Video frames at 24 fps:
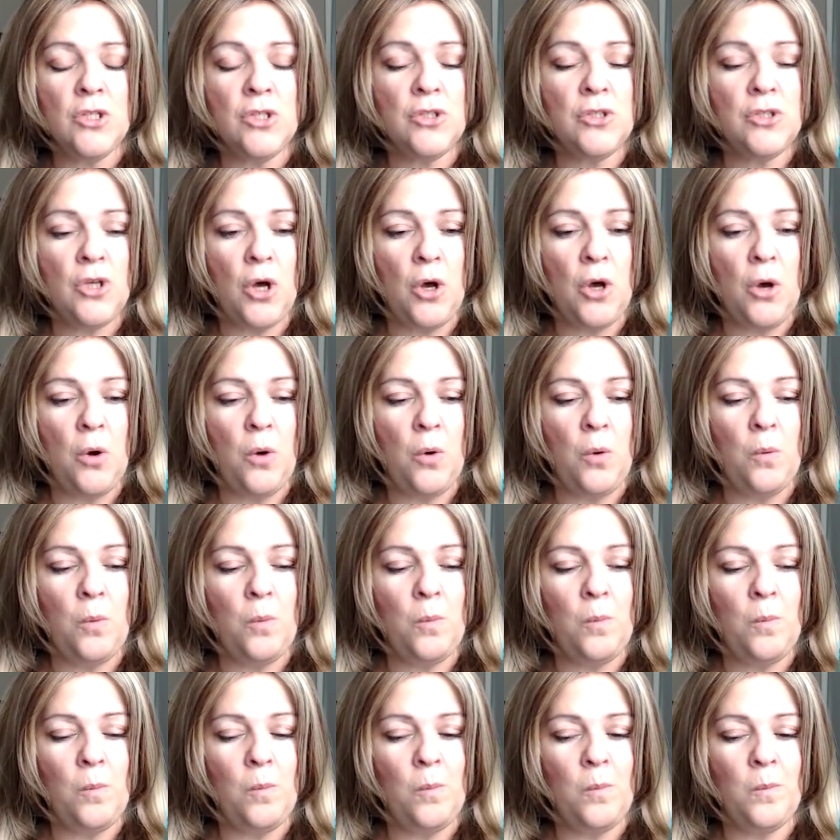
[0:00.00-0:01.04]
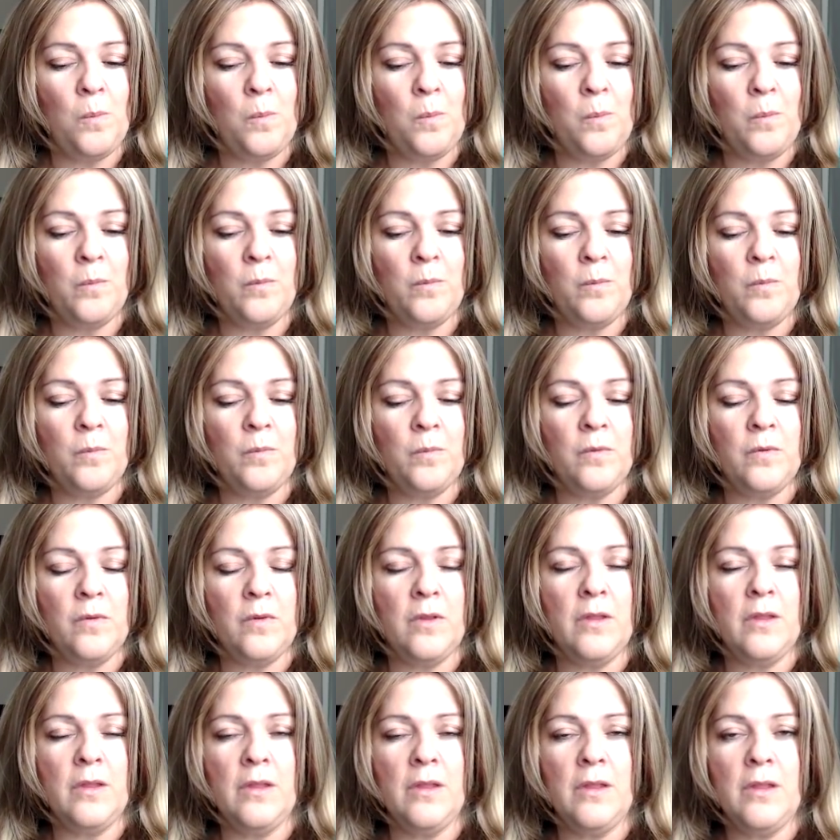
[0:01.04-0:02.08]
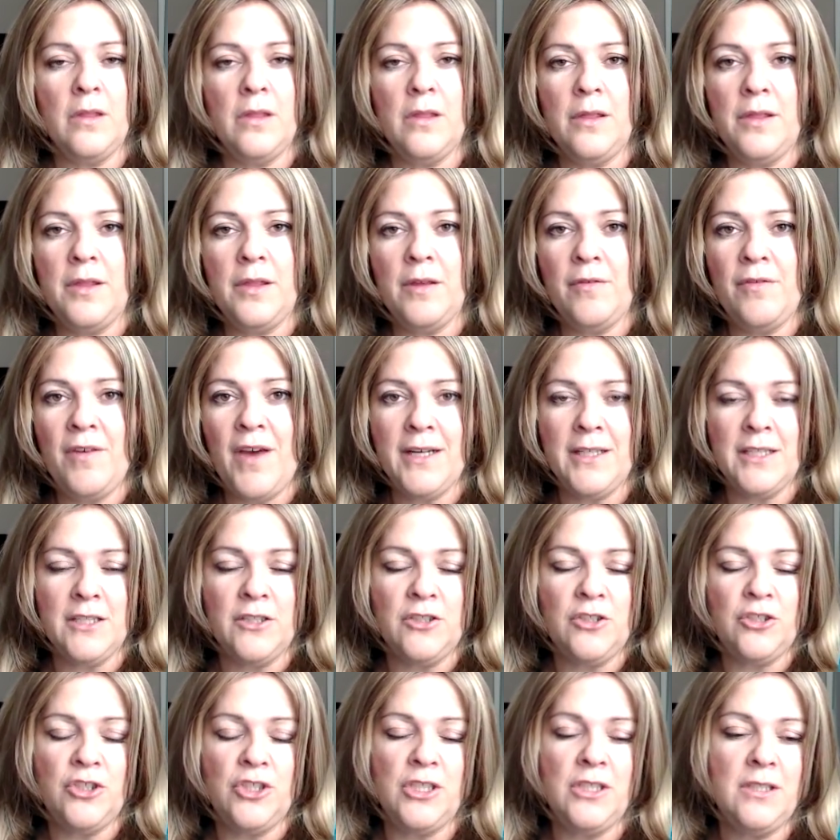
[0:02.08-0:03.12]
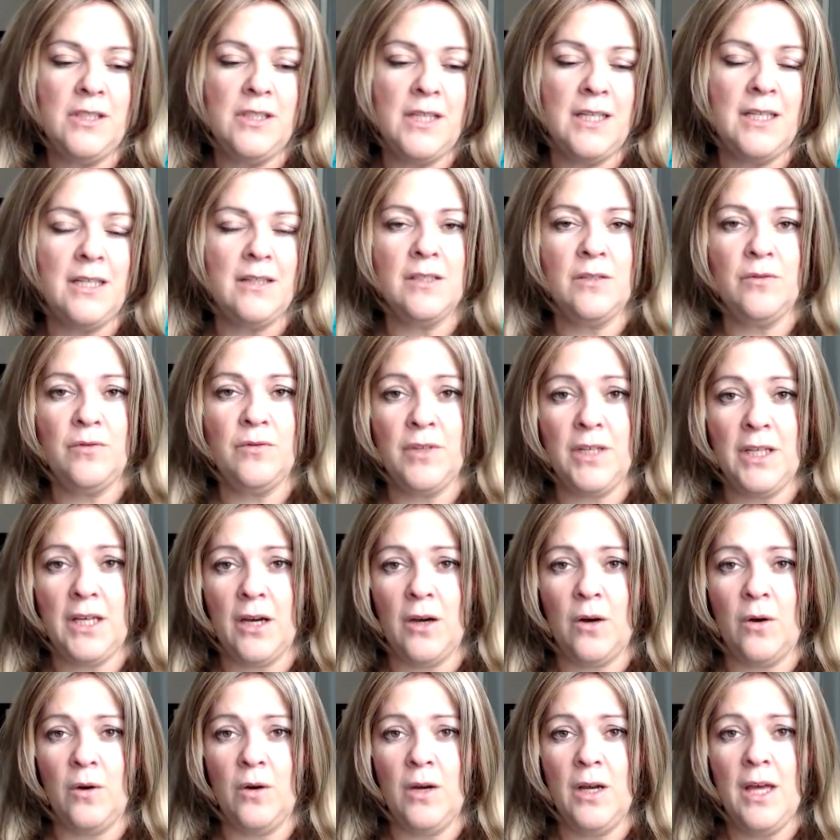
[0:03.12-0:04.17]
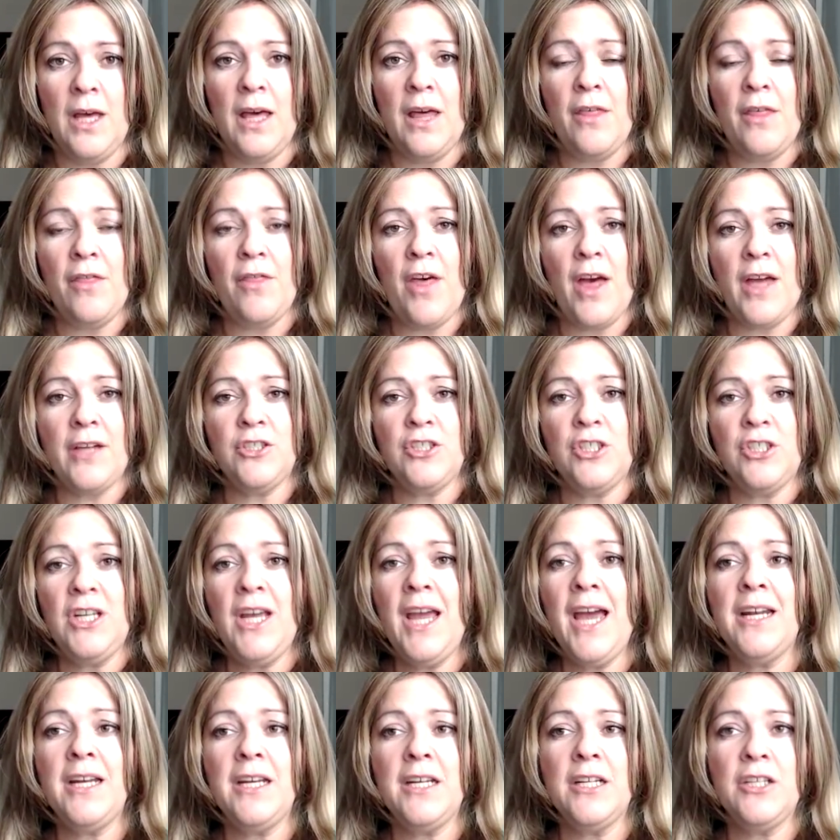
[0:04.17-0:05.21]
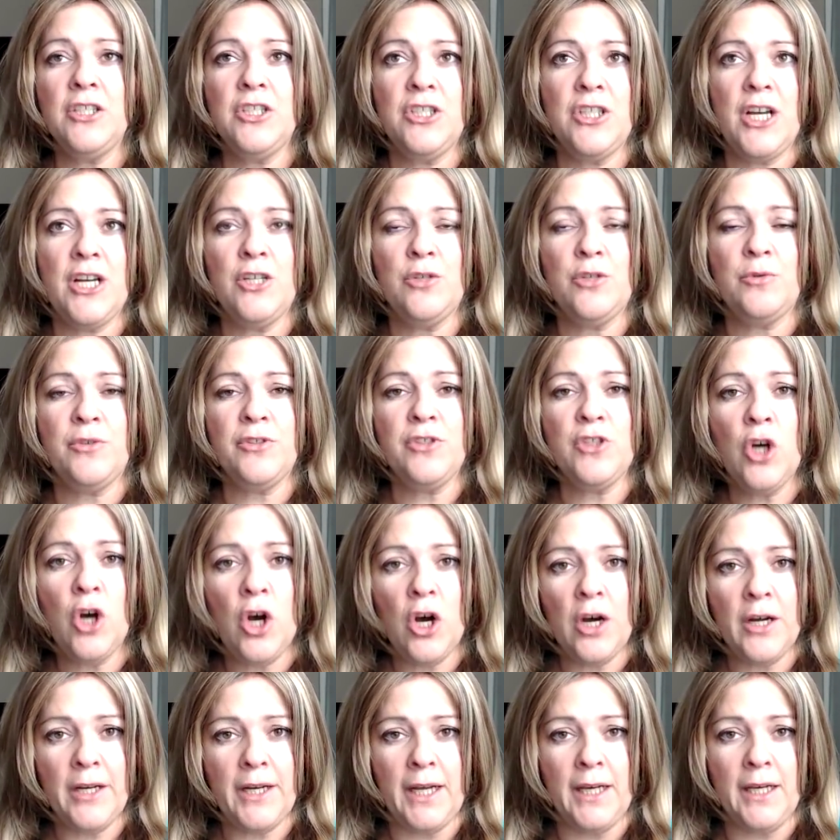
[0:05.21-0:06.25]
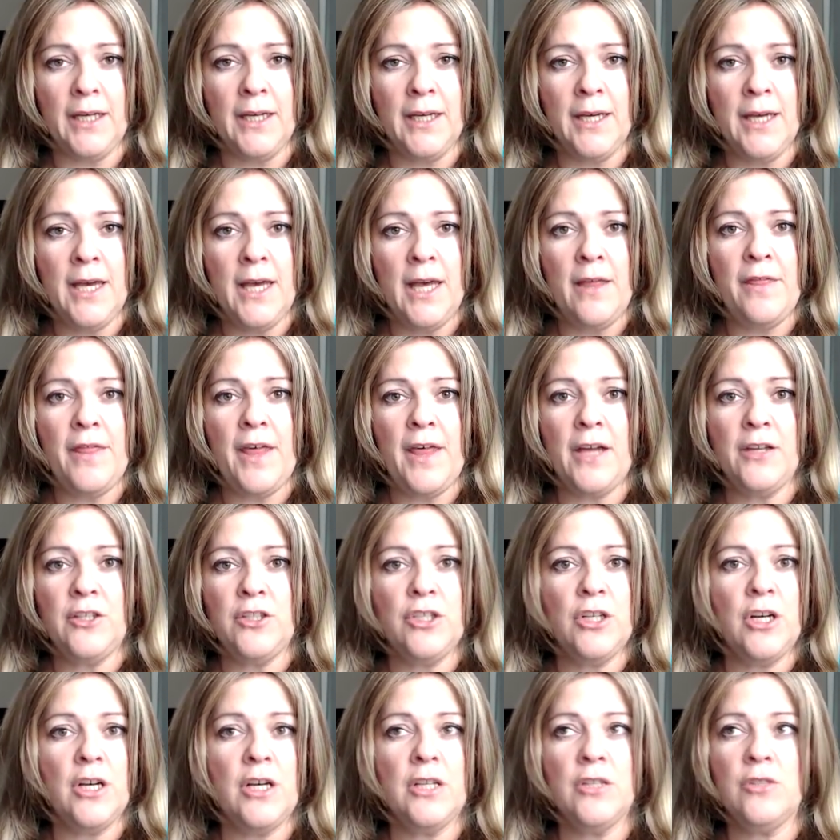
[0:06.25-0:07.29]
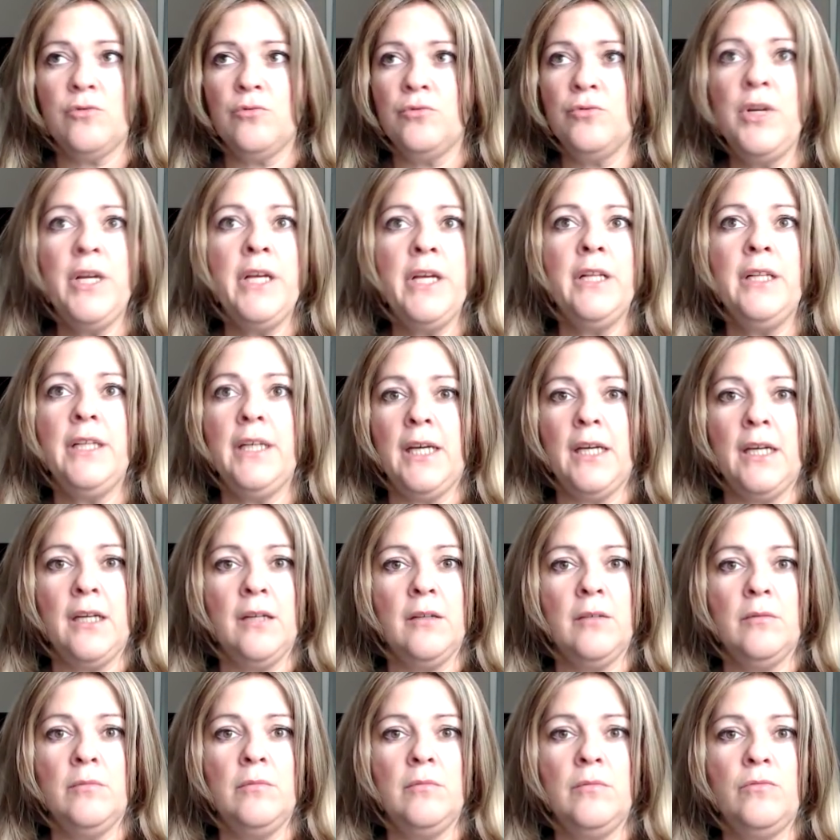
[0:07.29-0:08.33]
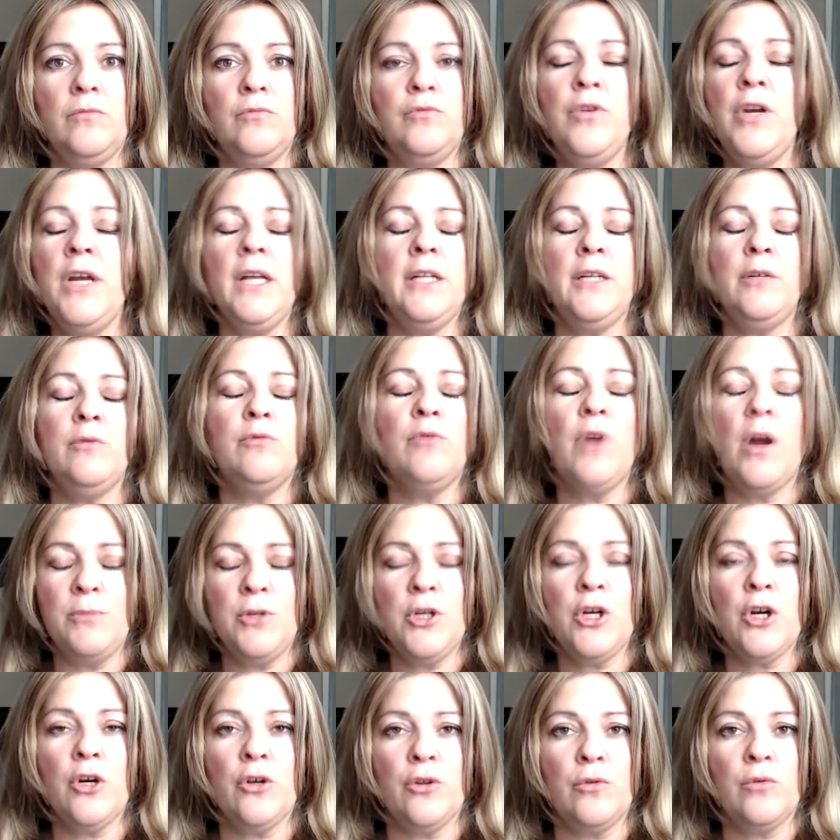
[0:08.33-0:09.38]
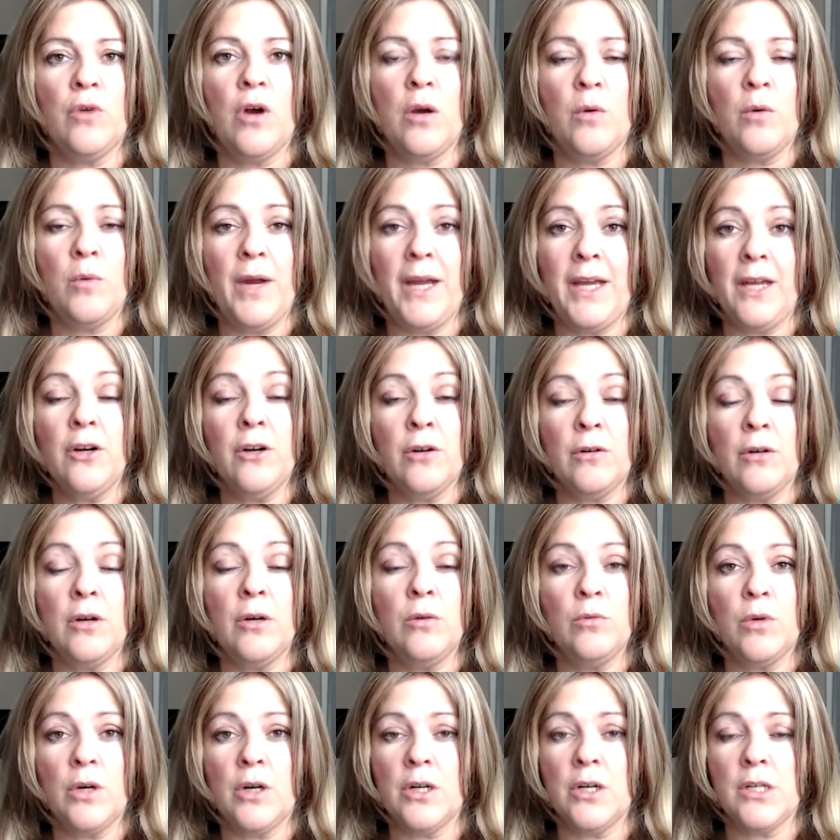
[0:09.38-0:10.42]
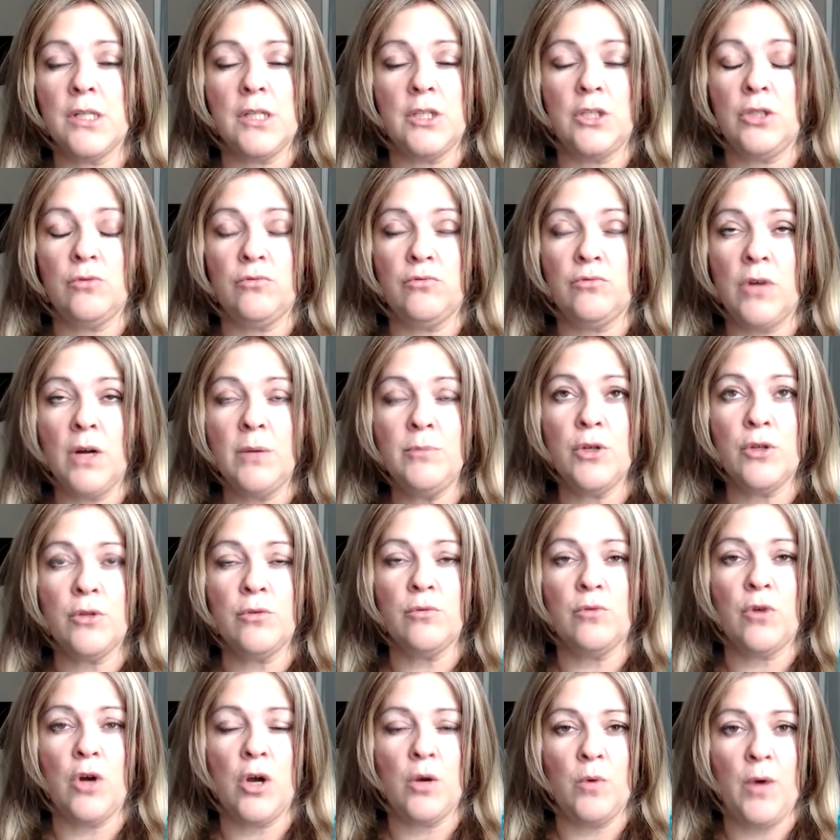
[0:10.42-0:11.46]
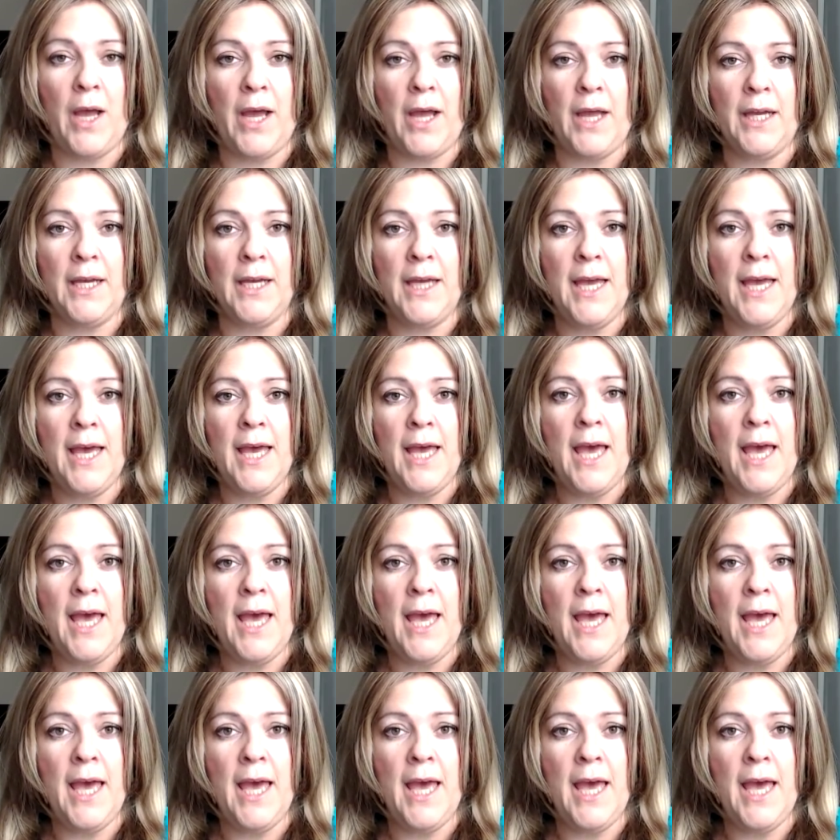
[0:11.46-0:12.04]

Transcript: So the fact is, she said in this video that she had an exchange with Tawny that just really, really rubbed her the wrong way, in her own words. It just rubbed her the wrong way.